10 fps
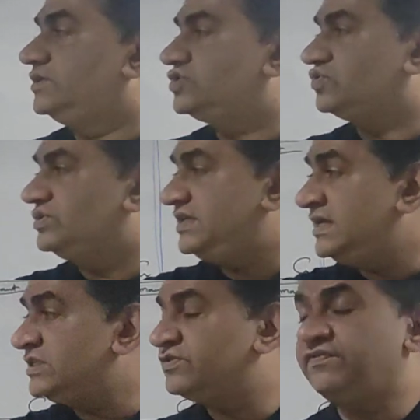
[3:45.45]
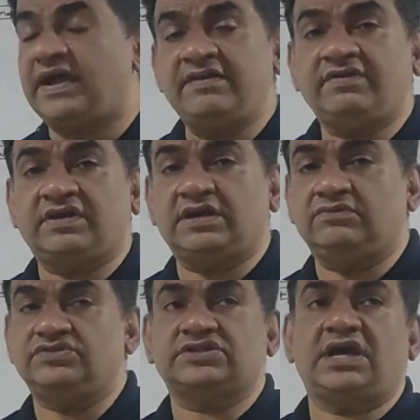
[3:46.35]
So these 5
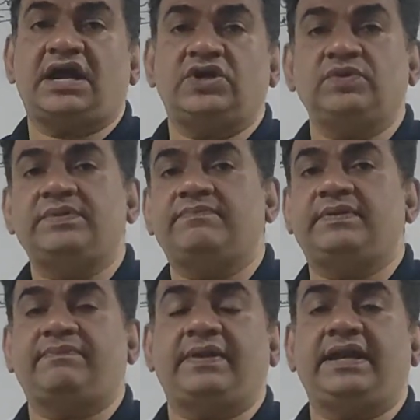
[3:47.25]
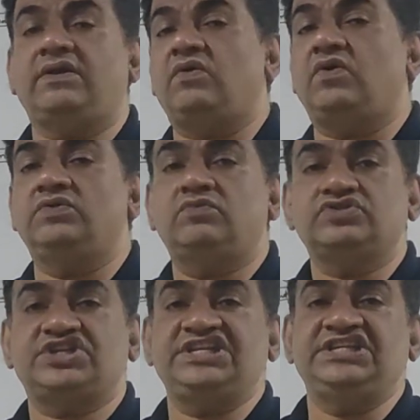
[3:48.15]
accounts are to be prepared
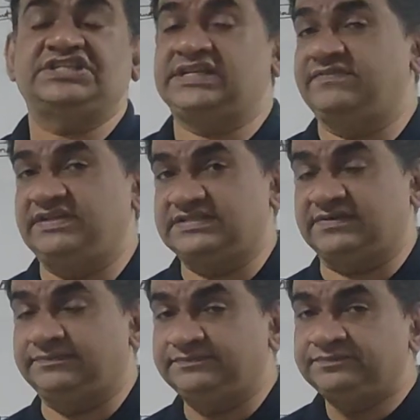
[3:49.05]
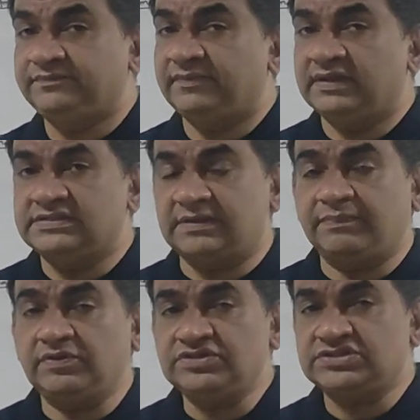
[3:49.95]
almost in each and every sum.
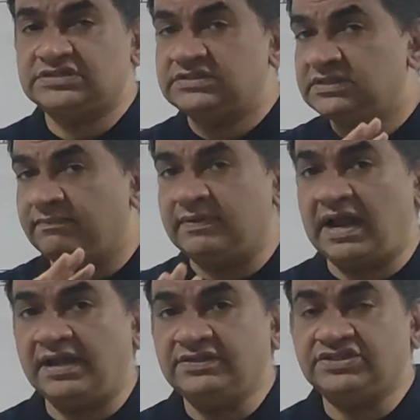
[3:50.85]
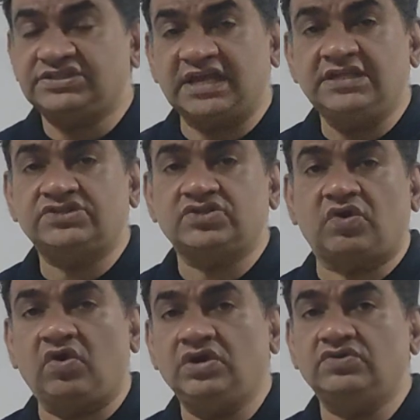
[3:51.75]
Suppose the branch sells
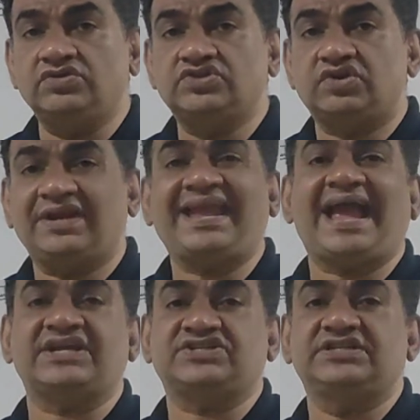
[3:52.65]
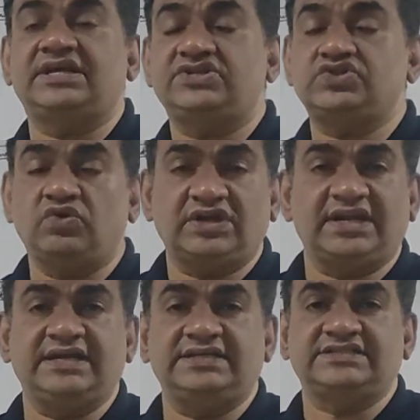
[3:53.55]
all goods on cash, there is no
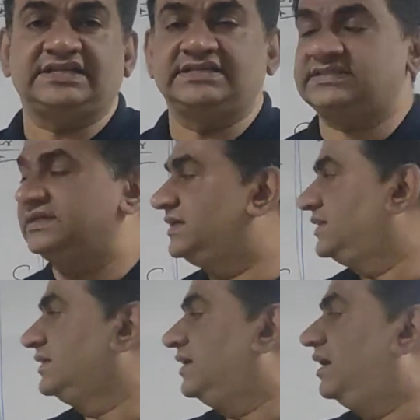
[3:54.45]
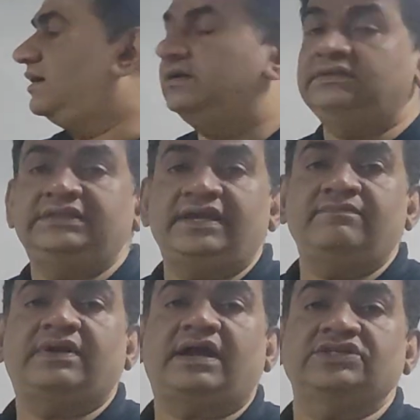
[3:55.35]
credit sales, then
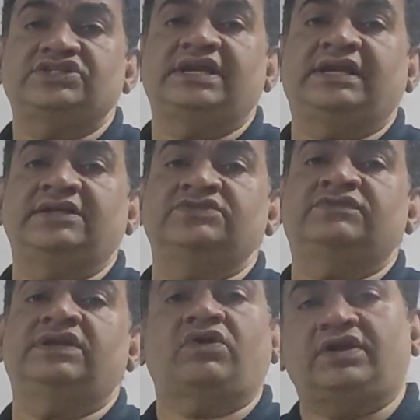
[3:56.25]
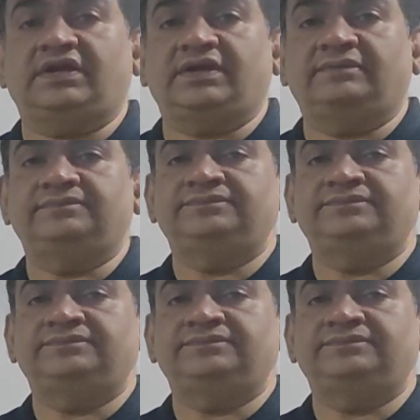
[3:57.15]
branch debtors will not come.